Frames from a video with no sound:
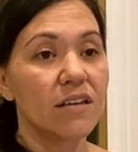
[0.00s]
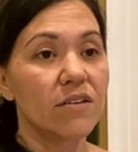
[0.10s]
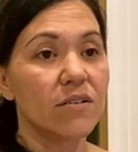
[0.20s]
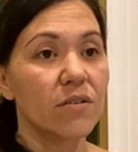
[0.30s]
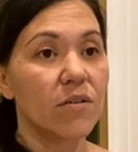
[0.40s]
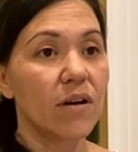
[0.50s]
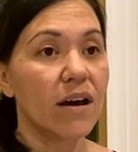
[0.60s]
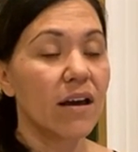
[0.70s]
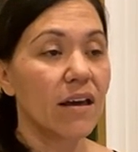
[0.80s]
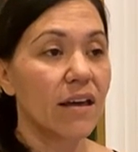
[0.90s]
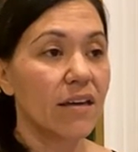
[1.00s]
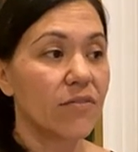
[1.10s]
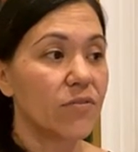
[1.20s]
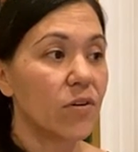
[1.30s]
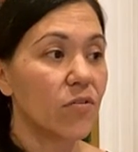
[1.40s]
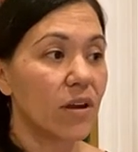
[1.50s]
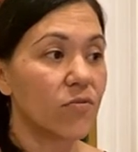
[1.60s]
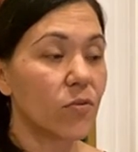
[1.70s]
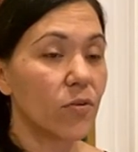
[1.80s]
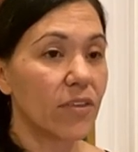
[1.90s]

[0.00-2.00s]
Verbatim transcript: You know I feel grateful